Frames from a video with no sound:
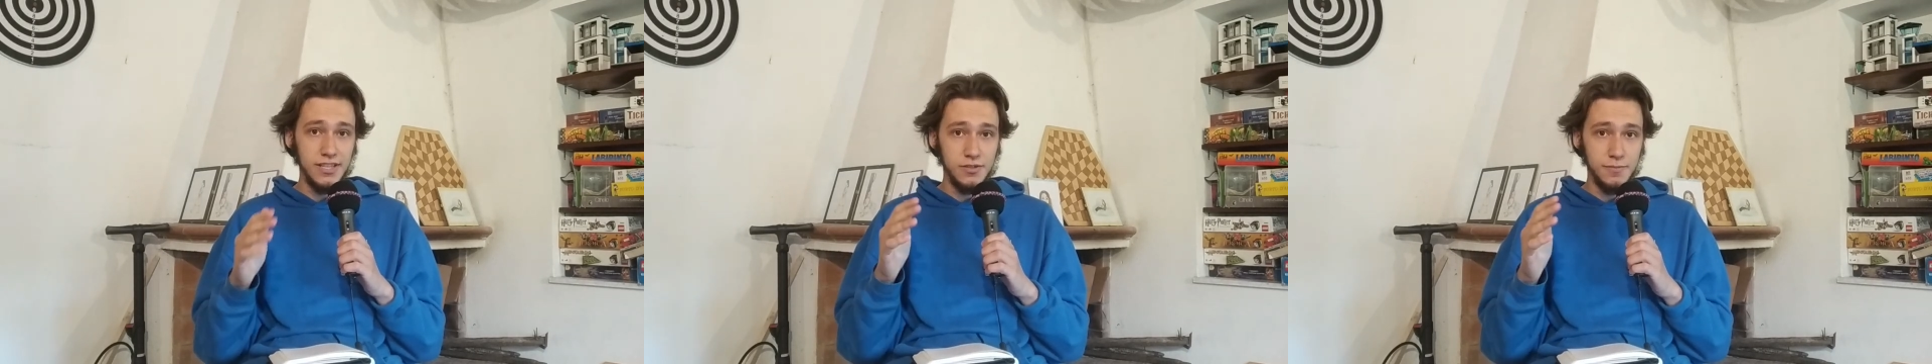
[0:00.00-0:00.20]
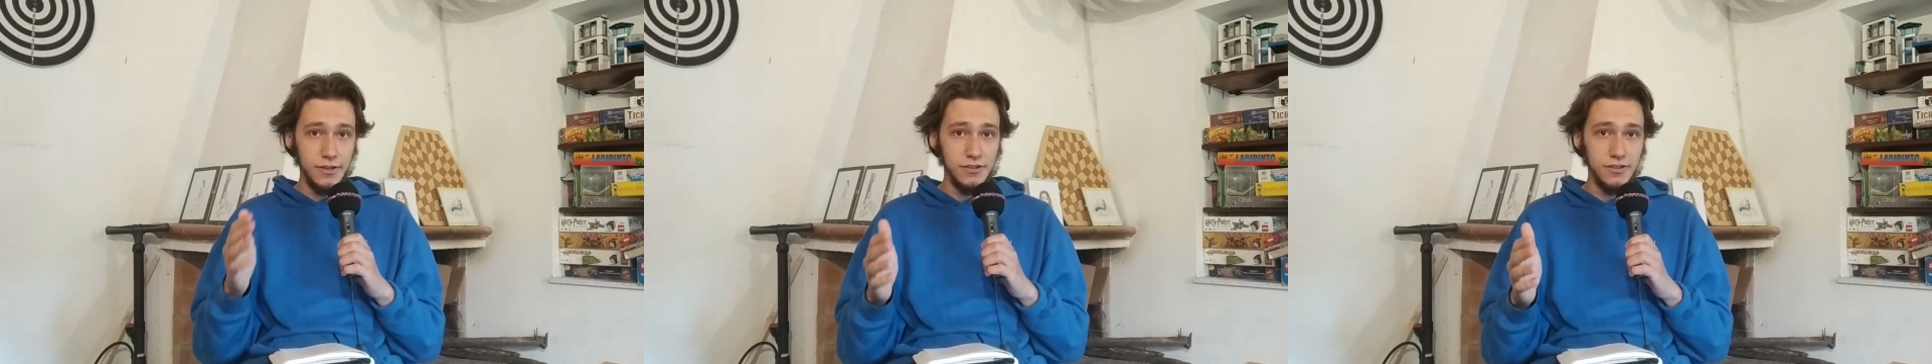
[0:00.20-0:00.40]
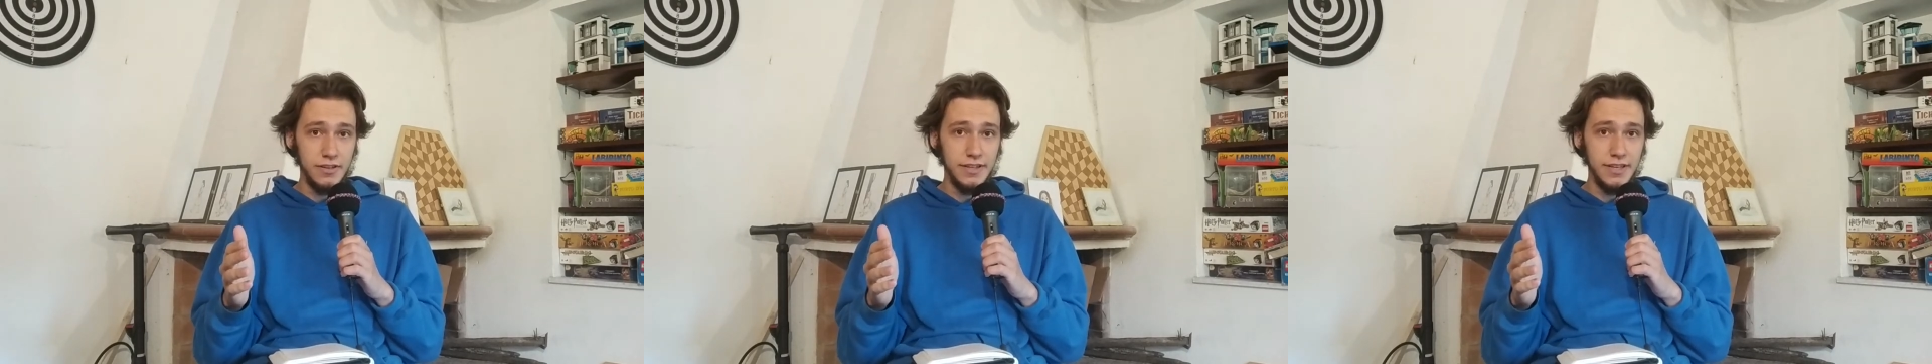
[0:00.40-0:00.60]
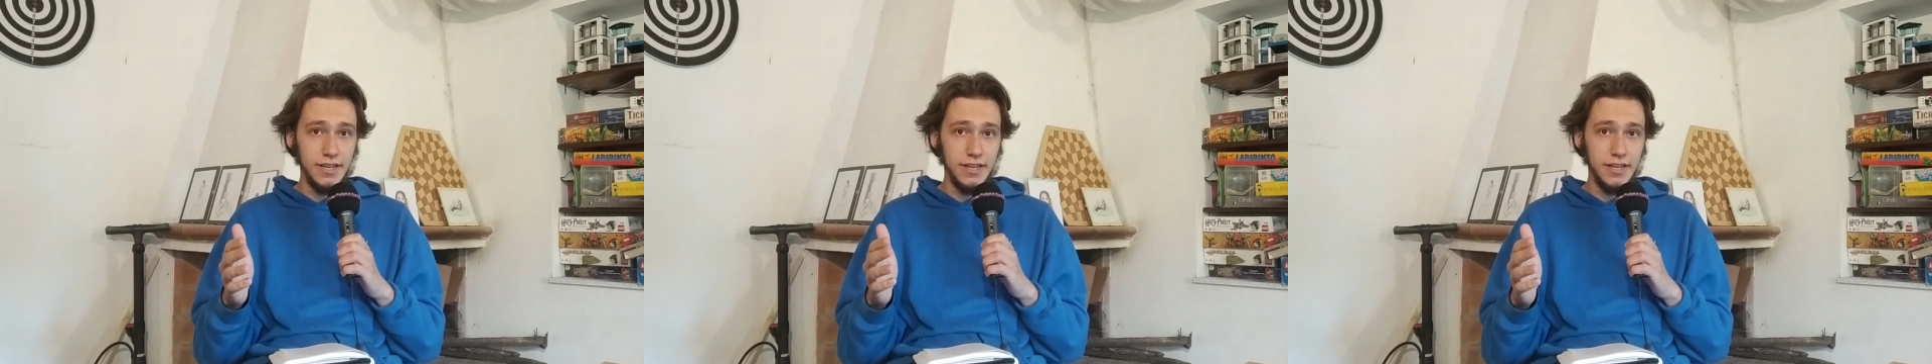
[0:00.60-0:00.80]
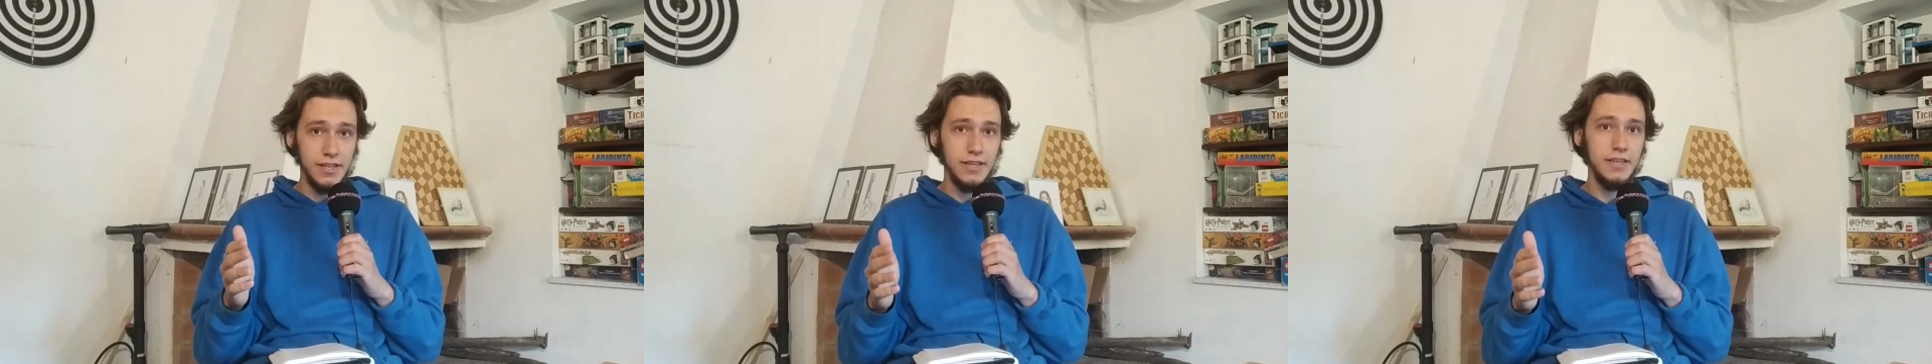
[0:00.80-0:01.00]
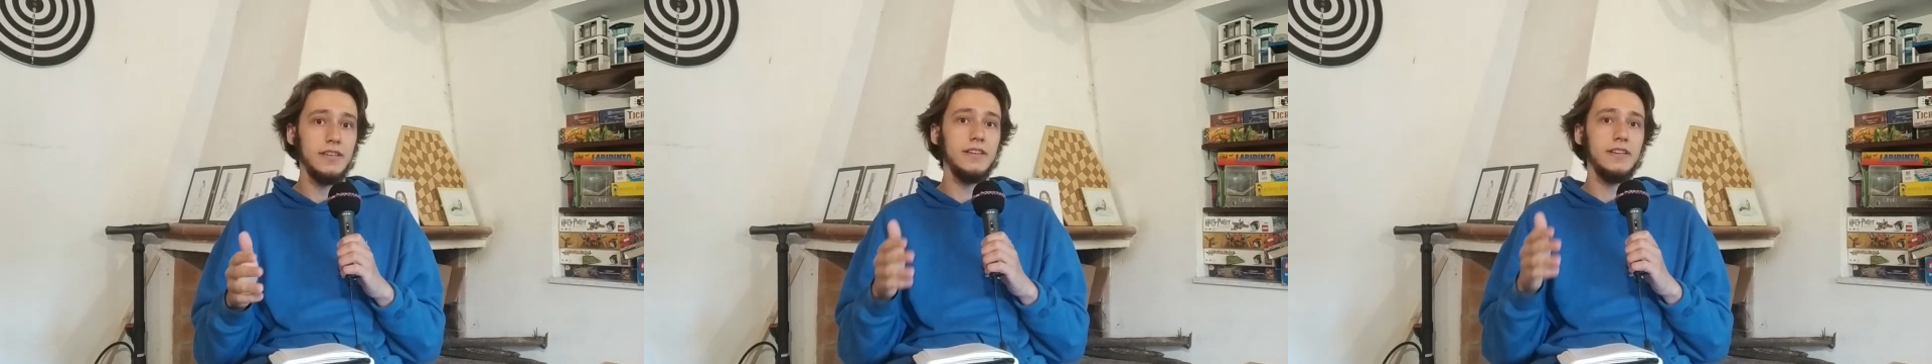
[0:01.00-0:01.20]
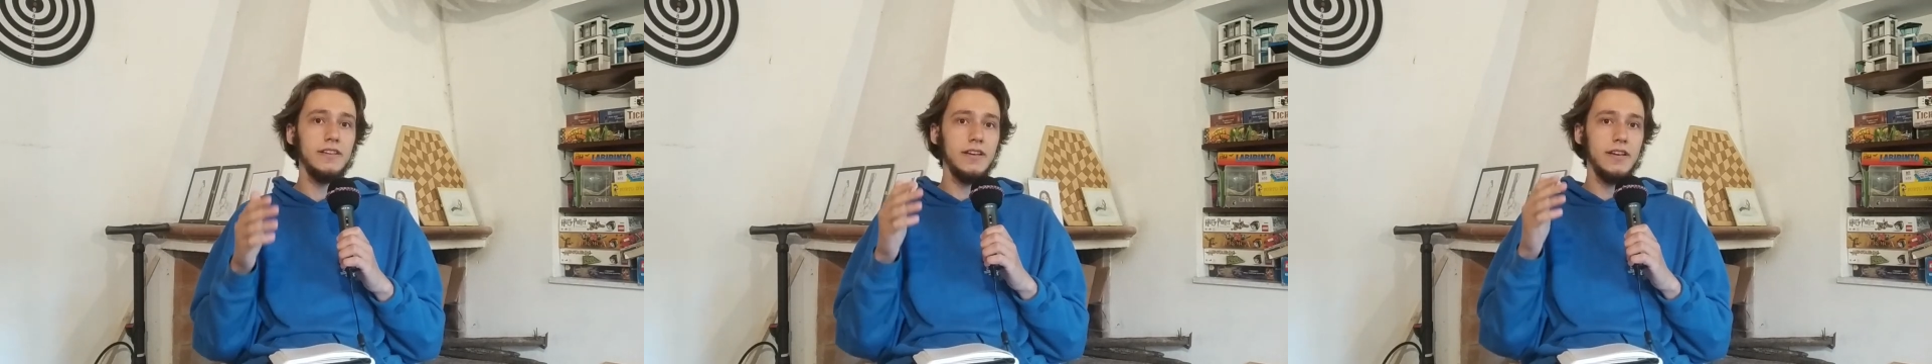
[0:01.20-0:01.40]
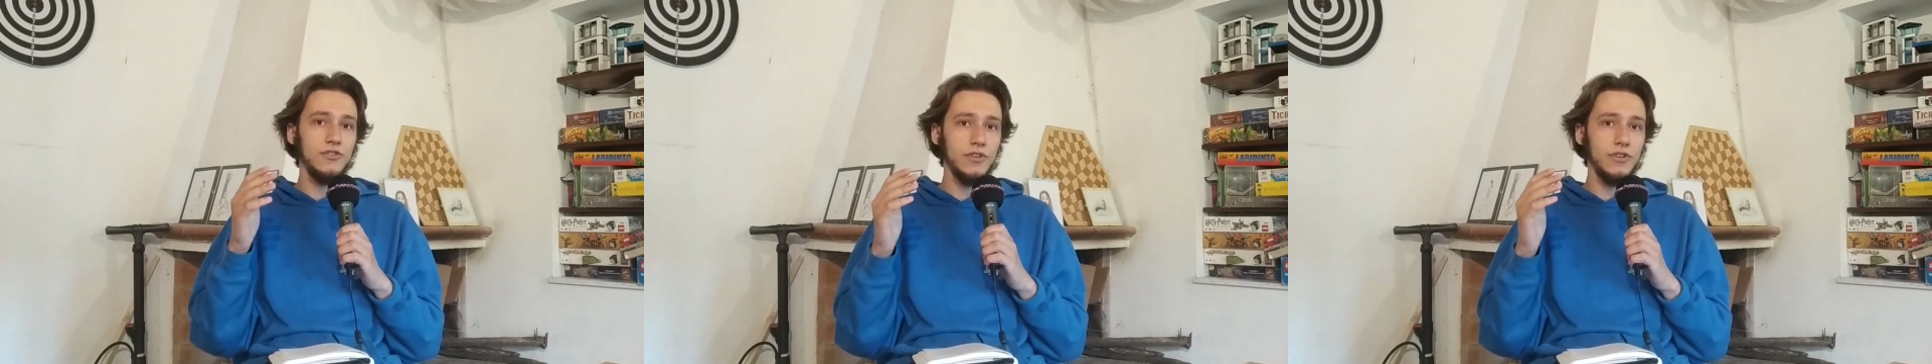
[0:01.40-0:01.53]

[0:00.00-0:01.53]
especially in KDE,